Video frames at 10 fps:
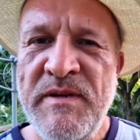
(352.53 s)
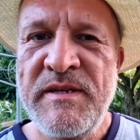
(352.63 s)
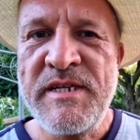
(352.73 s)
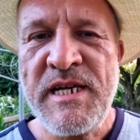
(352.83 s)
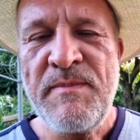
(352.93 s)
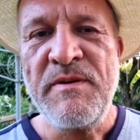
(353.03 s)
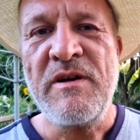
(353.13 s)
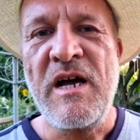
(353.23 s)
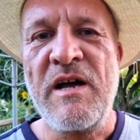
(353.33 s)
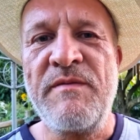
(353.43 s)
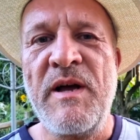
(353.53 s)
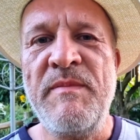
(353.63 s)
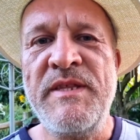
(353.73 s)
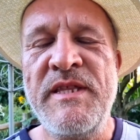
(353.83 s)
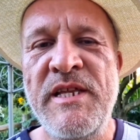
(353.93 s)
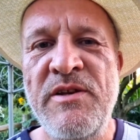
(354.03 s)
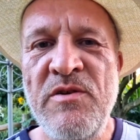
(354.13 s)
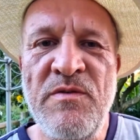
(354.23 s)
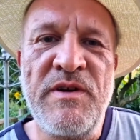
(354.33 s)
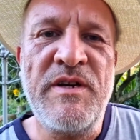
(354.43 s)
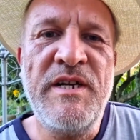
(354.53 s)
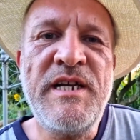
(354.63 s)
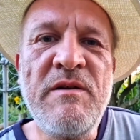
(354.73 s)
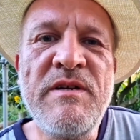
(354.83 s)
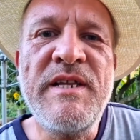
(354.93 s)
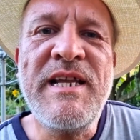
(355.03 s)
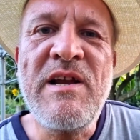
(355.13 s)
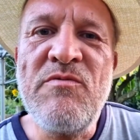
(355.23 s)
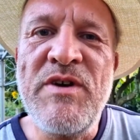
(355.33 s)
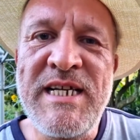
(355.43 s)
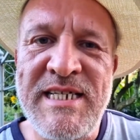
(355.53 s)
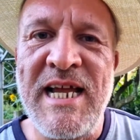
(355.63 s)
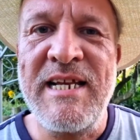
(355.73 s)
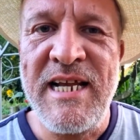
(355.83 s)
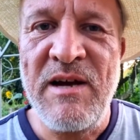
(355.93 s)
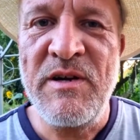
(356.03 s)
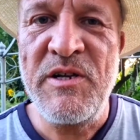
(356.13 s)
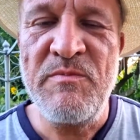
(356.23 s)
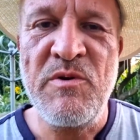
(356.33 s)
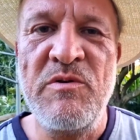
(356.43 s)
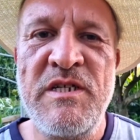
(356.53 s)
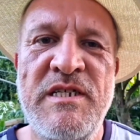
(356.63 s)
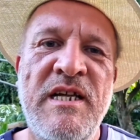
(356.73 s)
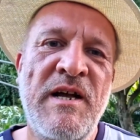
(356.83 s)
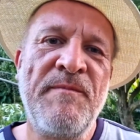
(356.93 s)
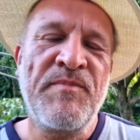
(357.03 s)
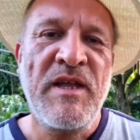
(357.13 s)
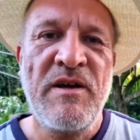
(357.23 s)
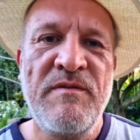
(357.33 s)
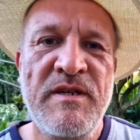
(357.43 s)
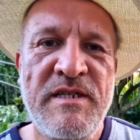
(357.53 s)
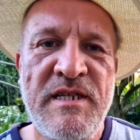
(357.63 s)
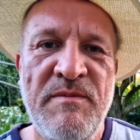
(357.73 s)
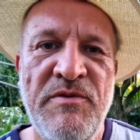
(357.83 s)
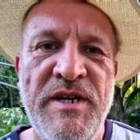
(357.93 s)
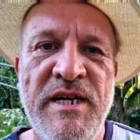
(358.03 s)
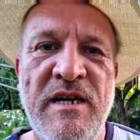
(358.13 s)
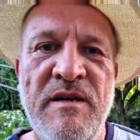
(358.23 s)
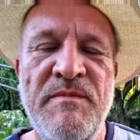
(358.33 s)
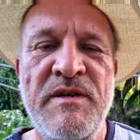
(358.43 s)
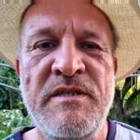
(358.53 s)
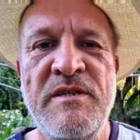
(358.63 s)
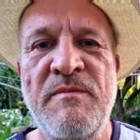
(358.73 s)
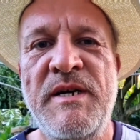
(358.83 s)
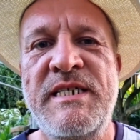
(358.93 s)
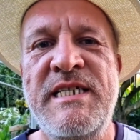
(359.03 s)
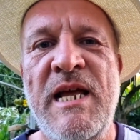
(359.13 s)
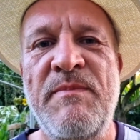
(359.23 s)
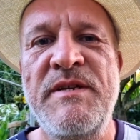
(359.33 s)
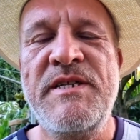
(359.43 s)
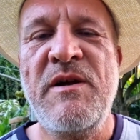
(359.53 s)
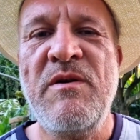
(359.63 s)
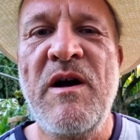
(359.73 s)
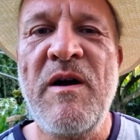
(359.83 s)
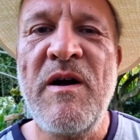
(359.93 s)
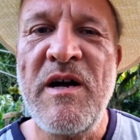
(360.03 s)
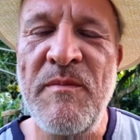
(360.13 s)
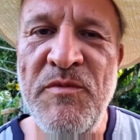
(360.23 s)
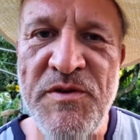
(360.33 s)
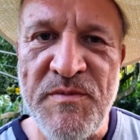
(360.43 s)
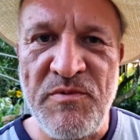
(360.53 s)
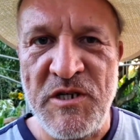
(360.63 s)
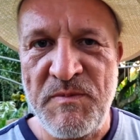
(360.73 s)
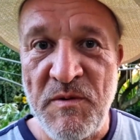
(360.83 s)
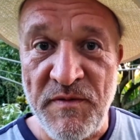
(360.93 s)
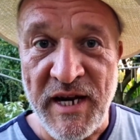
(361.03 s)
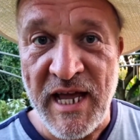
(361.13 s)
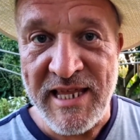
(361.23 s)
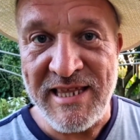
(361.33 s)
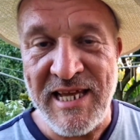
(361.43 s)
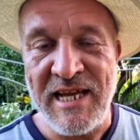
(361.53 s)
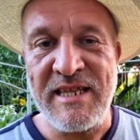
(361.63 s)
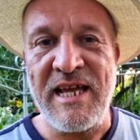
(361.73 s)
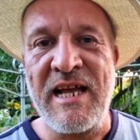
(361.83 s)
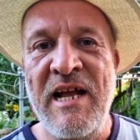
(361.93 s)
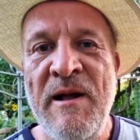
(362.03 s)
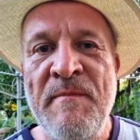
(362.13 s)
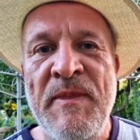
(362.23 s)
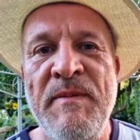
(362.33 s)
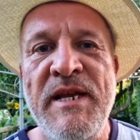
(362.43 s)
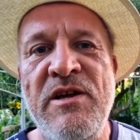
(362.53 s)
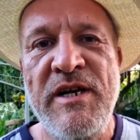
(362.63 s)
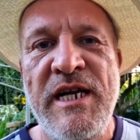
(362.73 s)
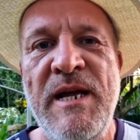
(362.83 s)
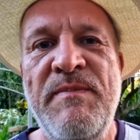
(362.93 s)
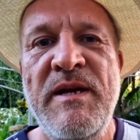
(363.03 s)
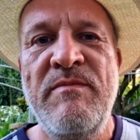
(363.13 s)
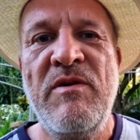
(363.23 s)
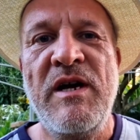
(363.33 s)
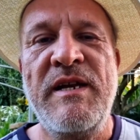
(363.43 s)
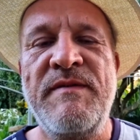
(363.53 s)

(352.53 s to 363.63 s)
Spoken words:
Just keep an eye out of it. I mean, they don't really stand out in the borders over the summer in your garden because not much is happening. So I'm not surprised people forget that they're there, but you've keep it in mind.